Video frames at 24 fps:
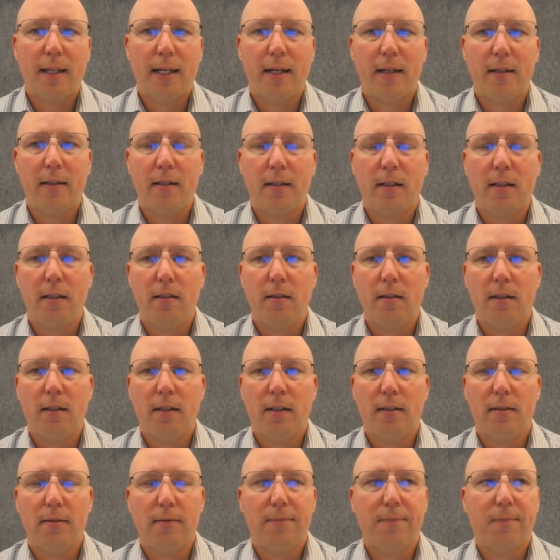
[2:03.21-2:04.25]
of that and the
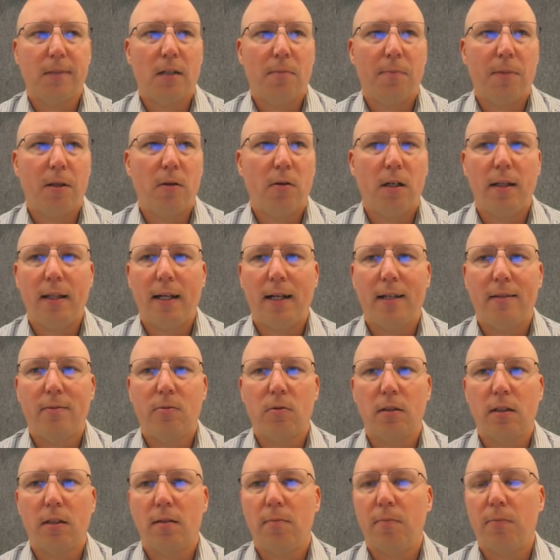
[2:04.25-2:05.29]
ability
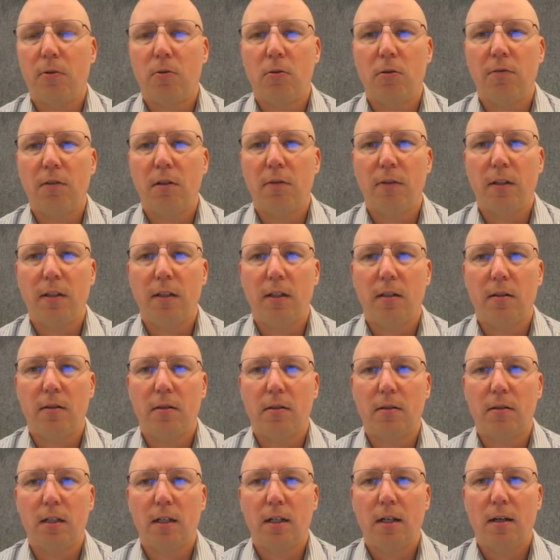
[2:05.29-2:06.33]
that's really improved over the
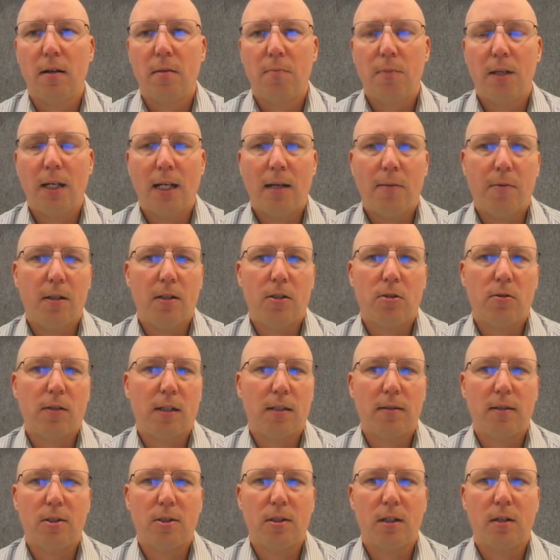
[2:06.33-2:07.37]
years. Being able to
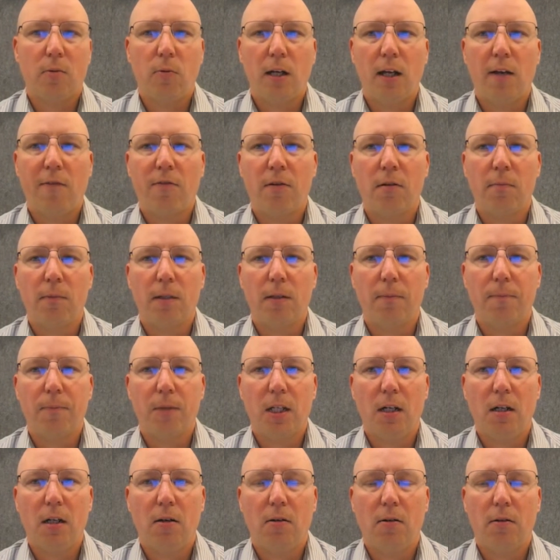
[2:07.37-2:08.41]
transition away from a
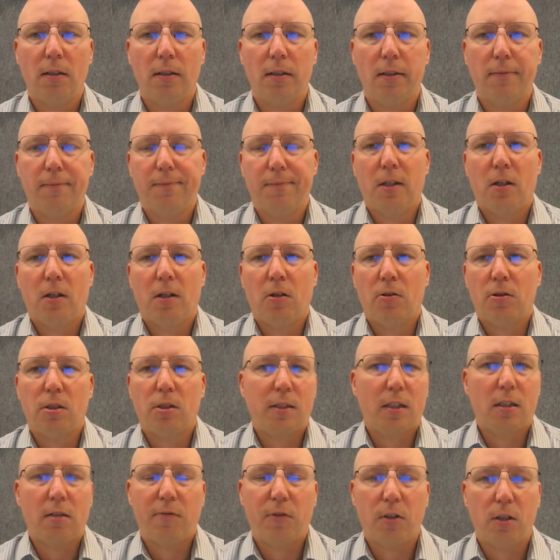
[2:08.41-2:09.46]

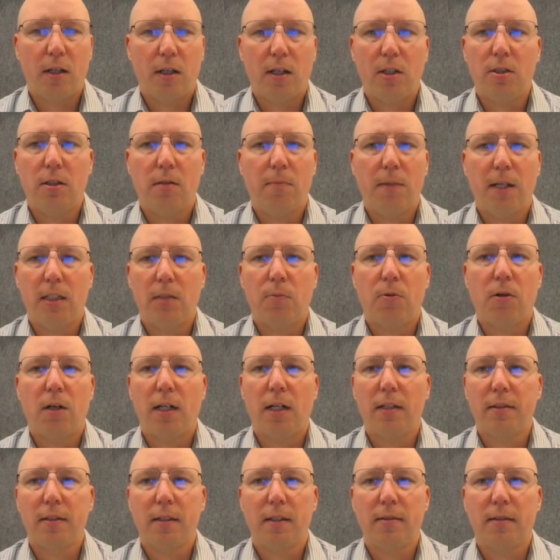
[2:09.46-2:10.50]
ultracentrifugation based
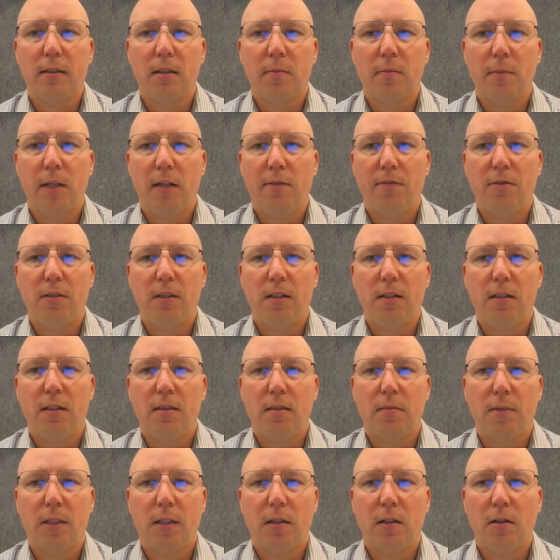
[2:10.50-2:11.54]
process that you may have seen in
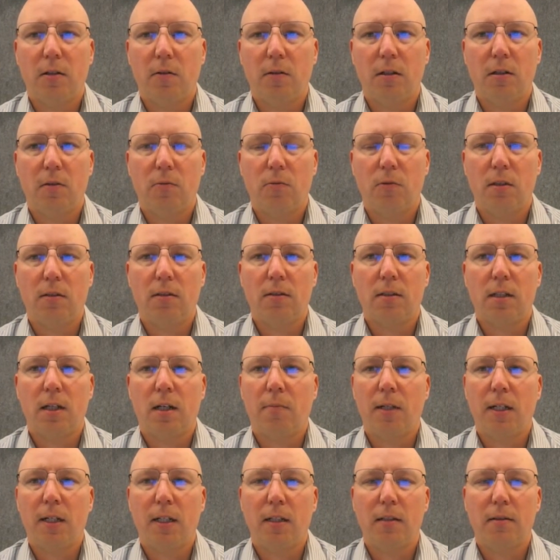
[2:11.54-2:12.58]
some of the earlier ones
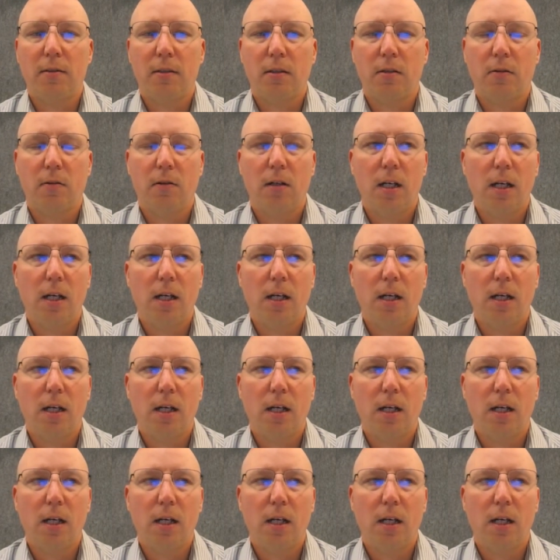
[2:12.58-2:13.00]
coming. So,